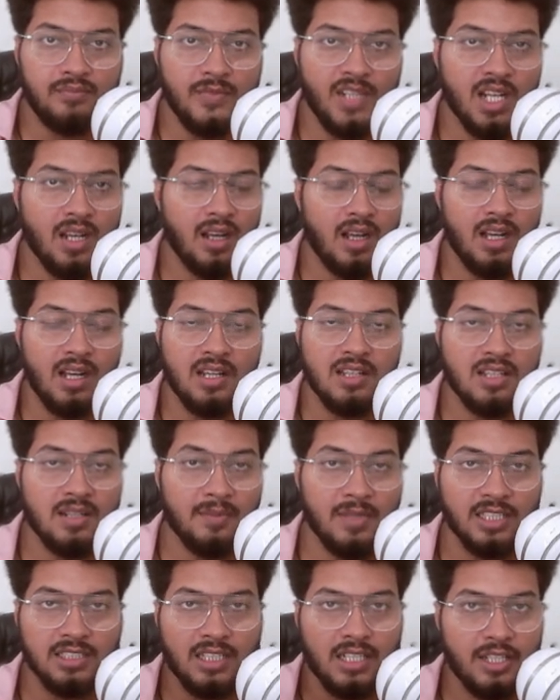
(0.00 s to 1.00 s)
uh,
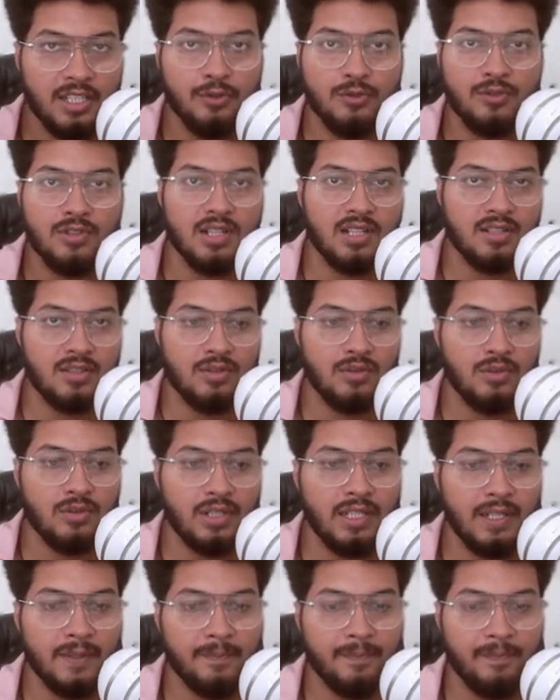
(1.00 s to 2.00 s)
some other users okay